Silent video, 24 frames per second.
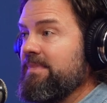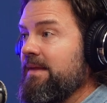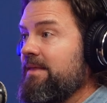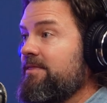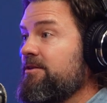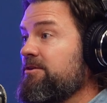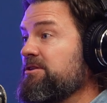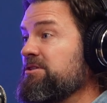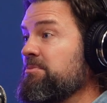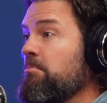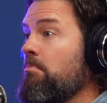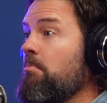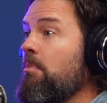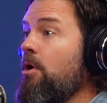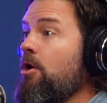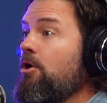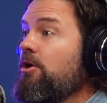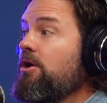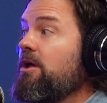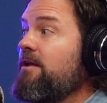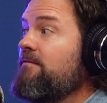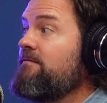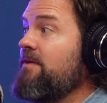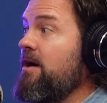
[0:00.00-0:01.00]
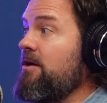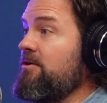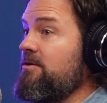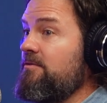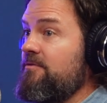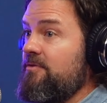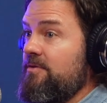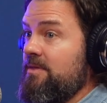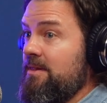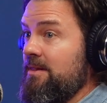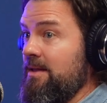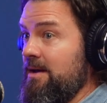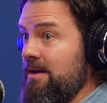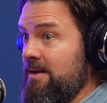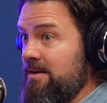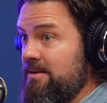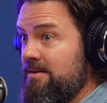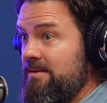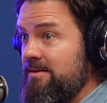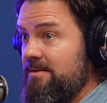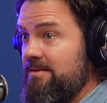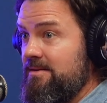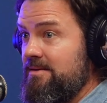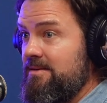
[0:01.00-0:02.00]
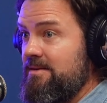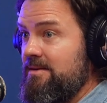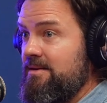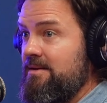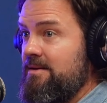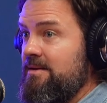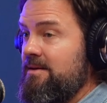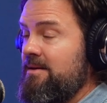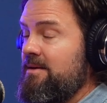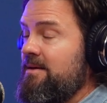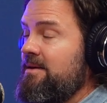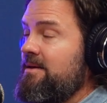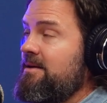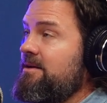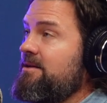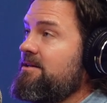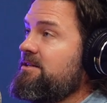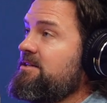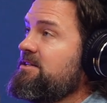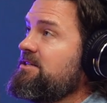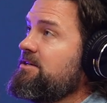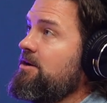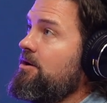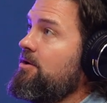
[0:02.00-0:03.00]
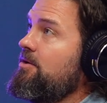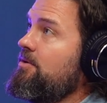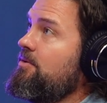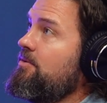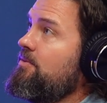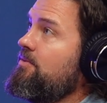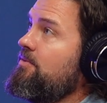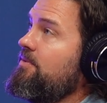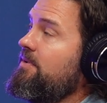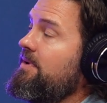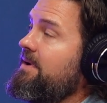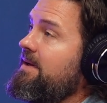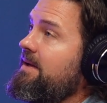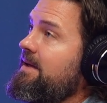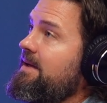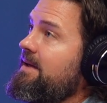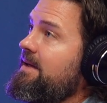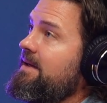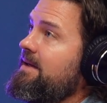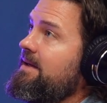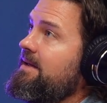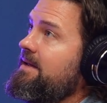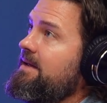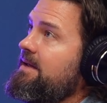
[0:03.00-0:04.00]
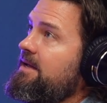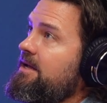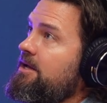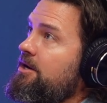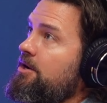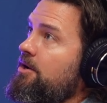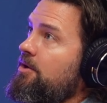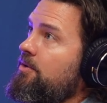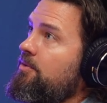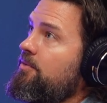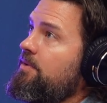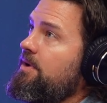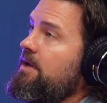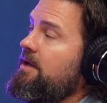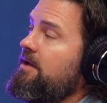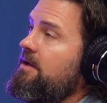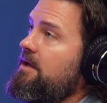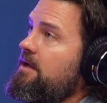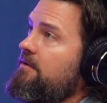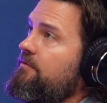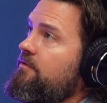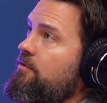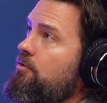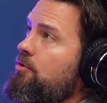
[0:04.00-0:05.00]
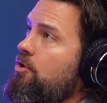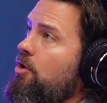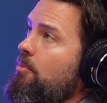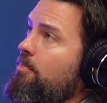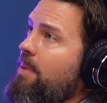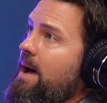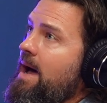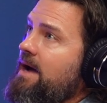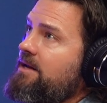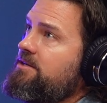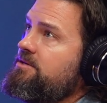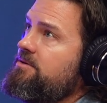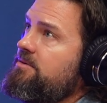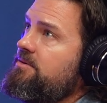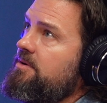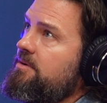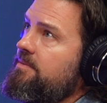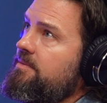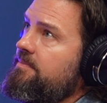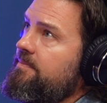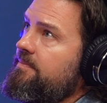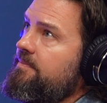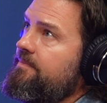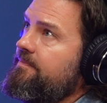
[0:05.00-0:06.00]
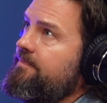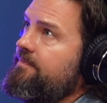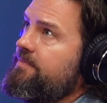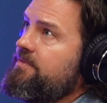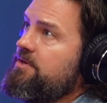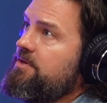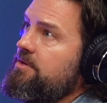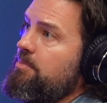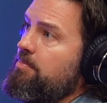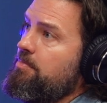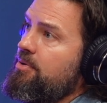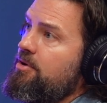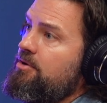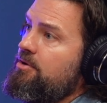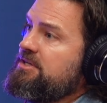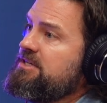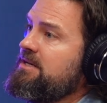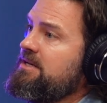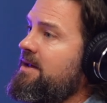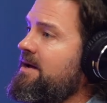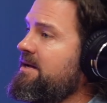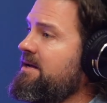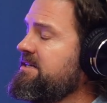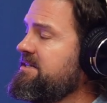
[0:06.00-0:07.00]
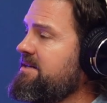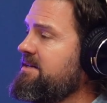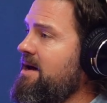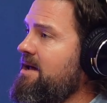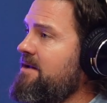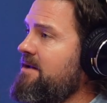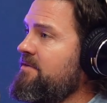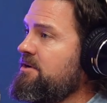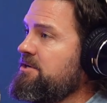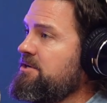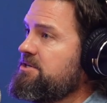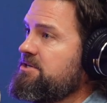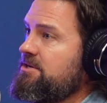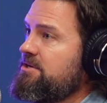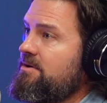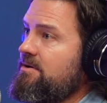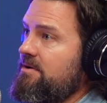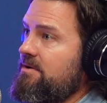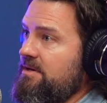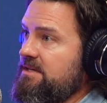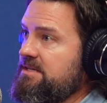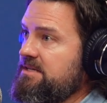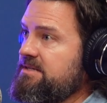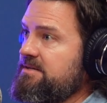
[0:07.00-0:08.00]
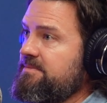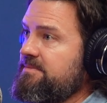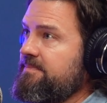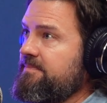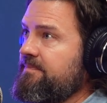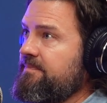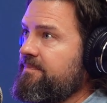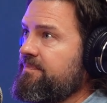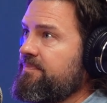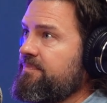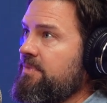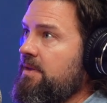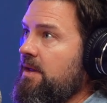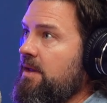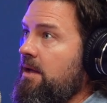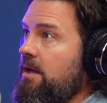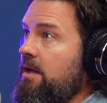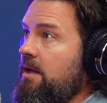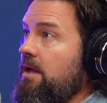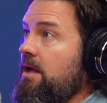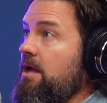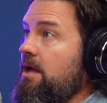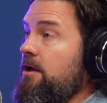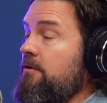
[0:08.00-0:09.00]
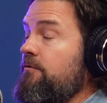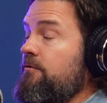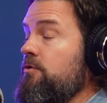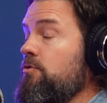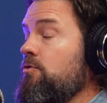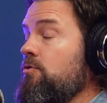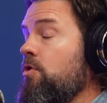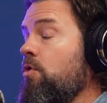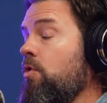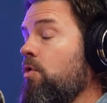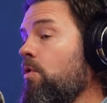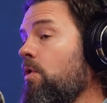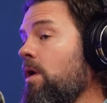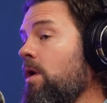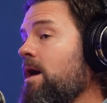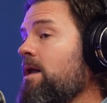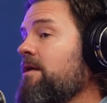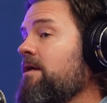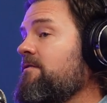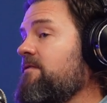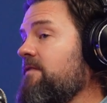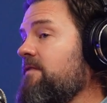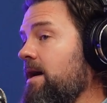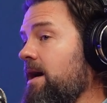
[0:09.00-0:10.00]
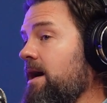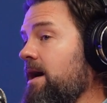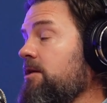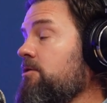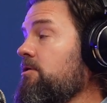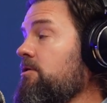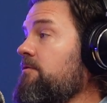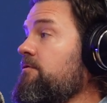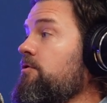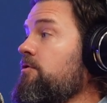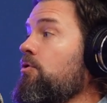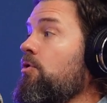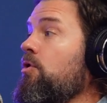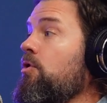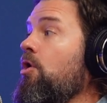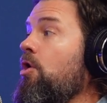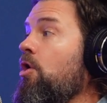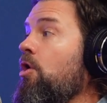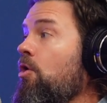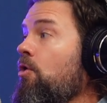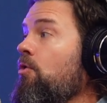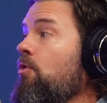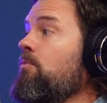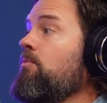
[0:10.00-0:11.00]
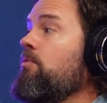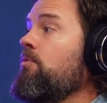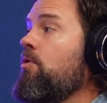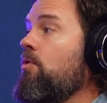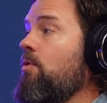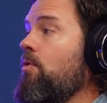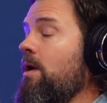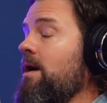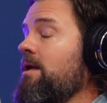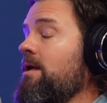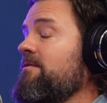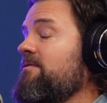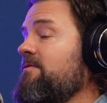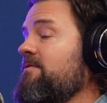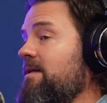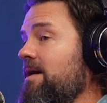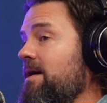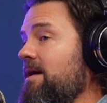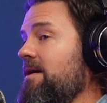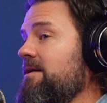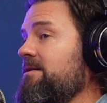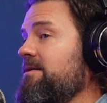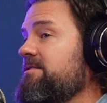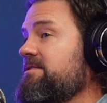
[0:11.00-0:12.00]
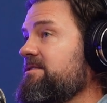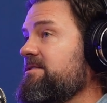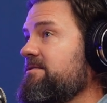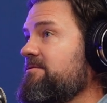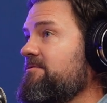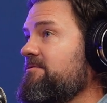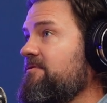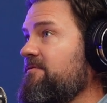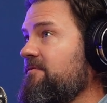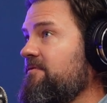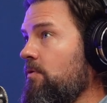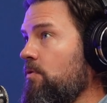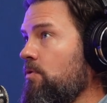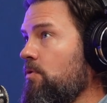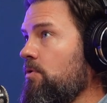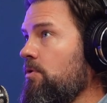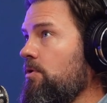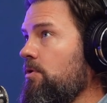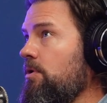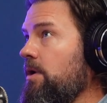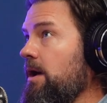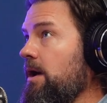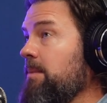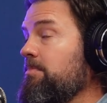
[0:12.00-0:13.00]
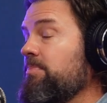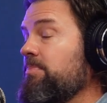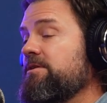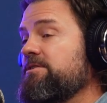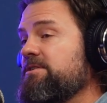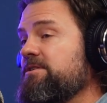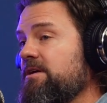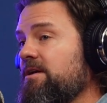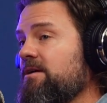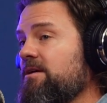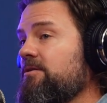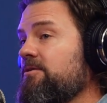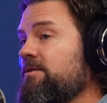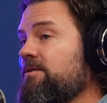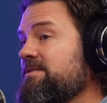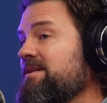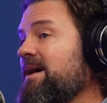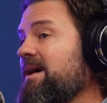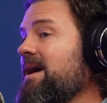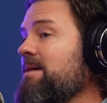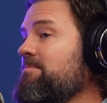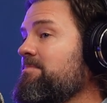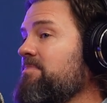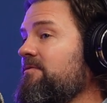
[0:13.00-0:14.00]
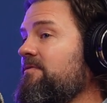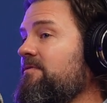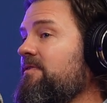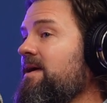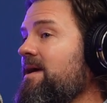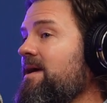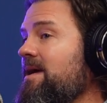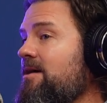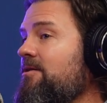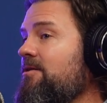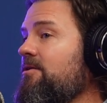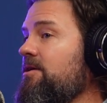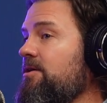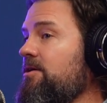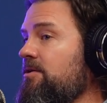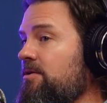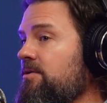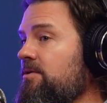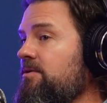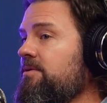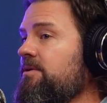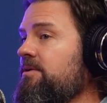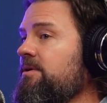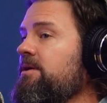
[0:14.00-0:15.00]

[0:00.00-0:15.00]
There's market value for the land. So, if you go back to the personal line side of insurance, if you qualify or if your home qualifies for a particular type of carrier,